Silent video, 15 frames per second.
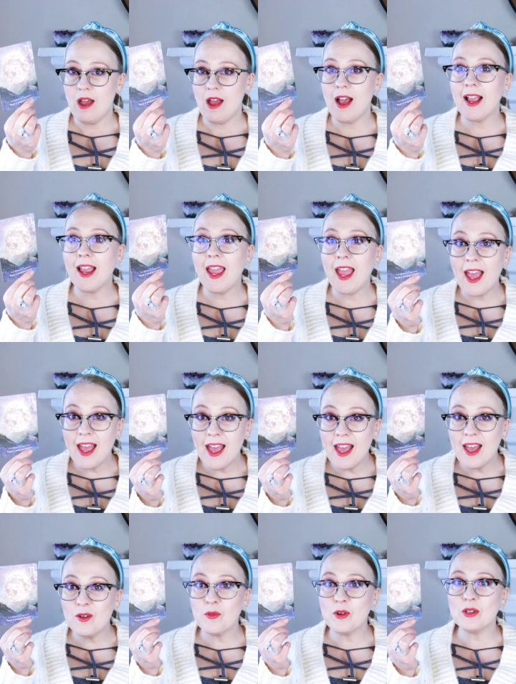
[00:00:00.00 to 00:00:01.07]

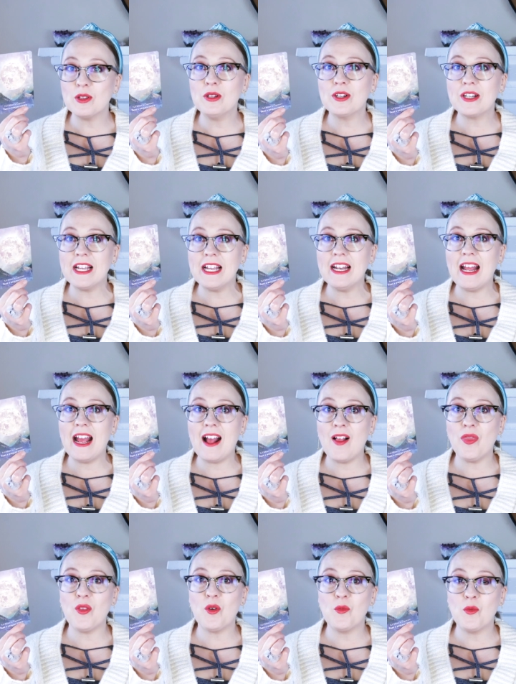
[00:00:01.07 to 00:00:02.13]
Again, we're looking
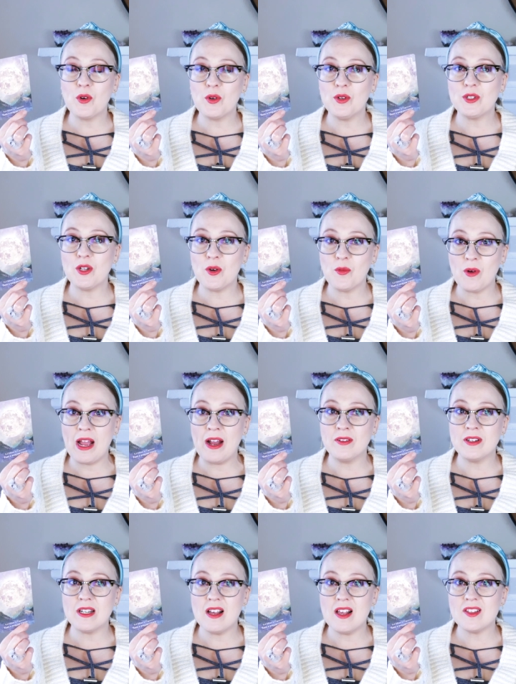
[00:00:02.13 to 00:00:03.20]
at the world
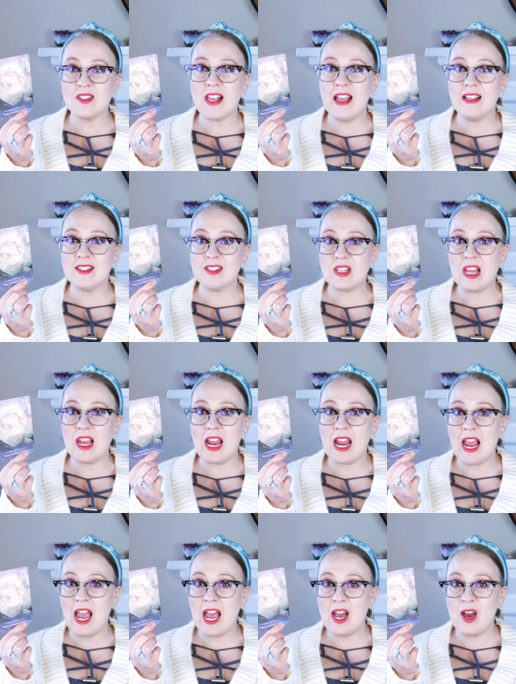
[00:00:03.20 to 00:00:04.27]
around us and seeing
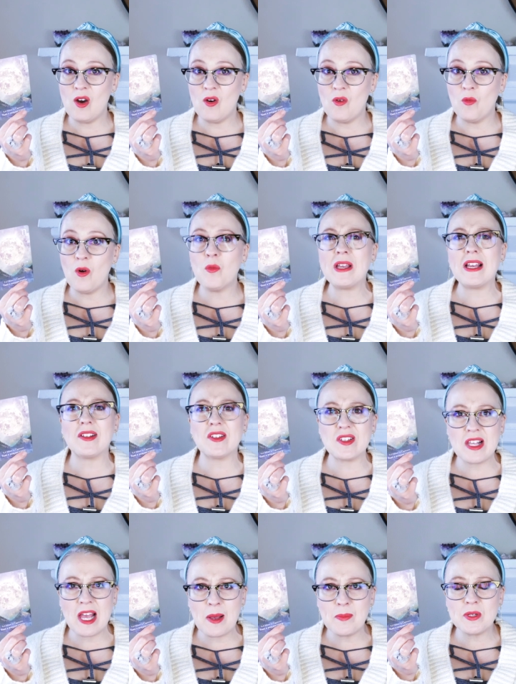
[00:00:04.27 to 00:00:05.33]
how what we
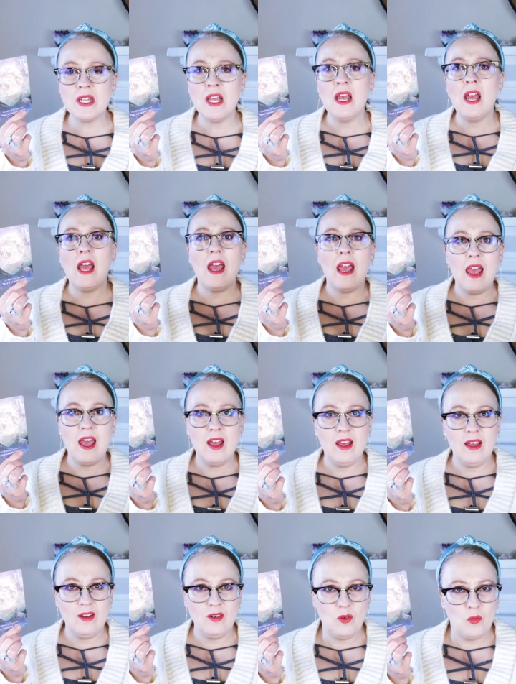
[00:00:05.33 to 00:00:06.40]
accept
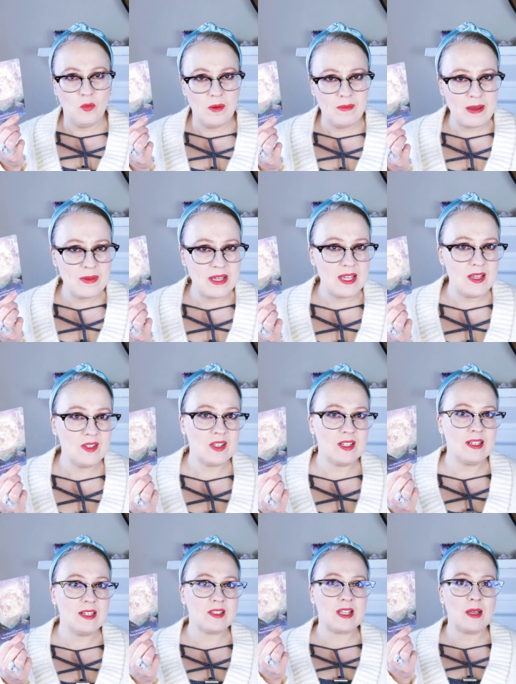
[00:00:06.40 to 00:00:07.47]
and what maybe
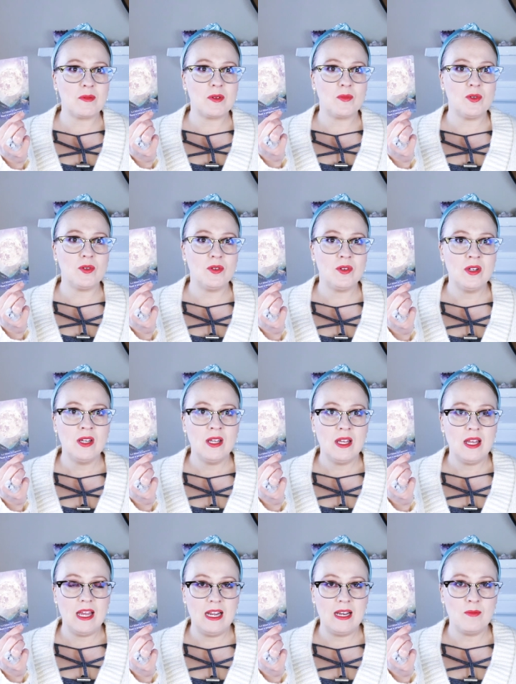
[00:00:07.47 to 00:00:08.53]
isn't acceptable
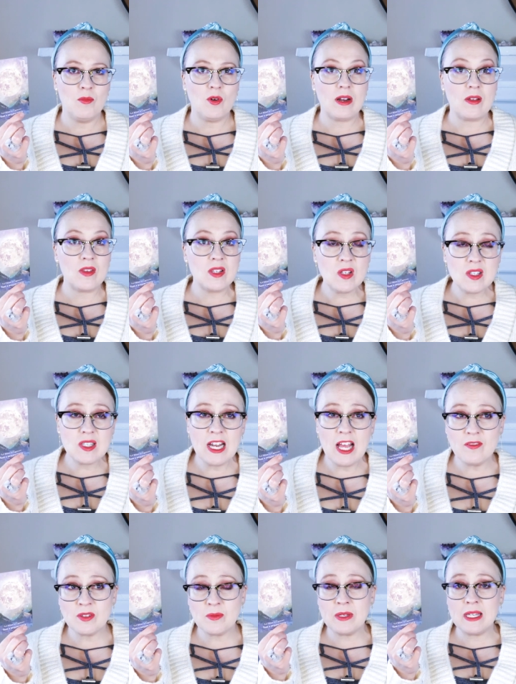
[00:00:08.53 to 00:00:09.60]
anymore. Now, this doesn't
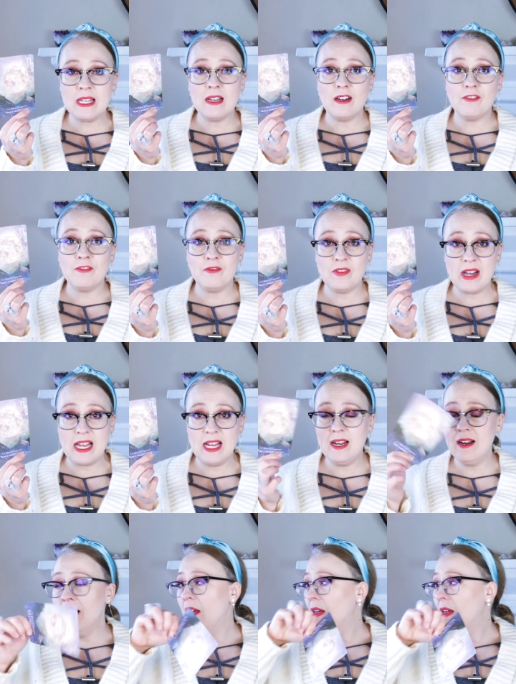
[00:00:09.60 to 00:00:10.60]
have to be a fight.